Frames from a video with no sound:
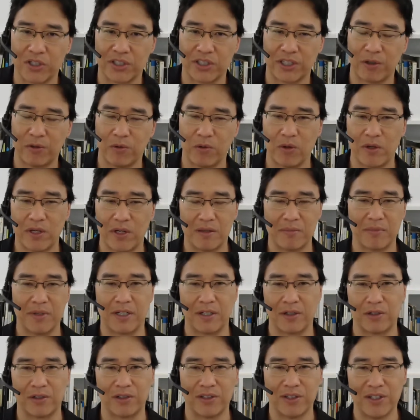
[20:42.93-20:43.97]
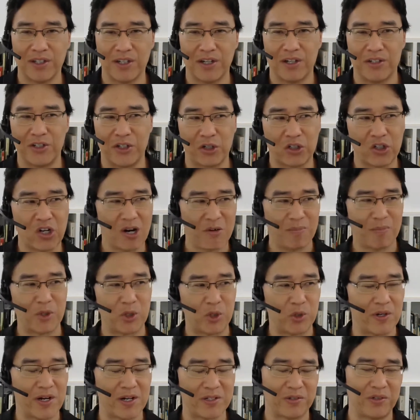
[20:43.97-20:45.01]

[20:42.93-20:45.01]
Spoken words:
You say, well, wait a minute, your carpentry